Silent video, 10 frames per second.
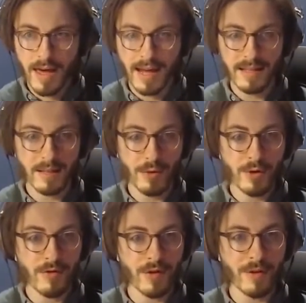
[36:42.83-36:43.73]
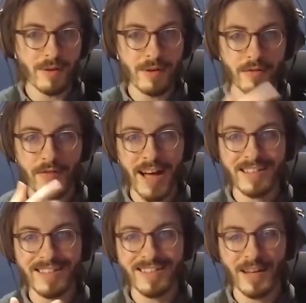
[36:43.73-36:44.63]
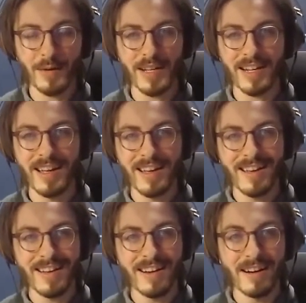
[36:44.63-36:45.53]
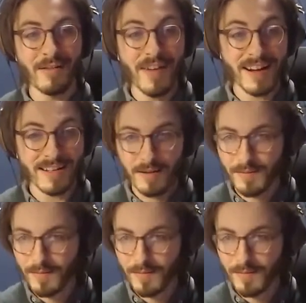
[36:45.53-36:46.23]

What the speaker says: get this beautiful, fast-sounding effect.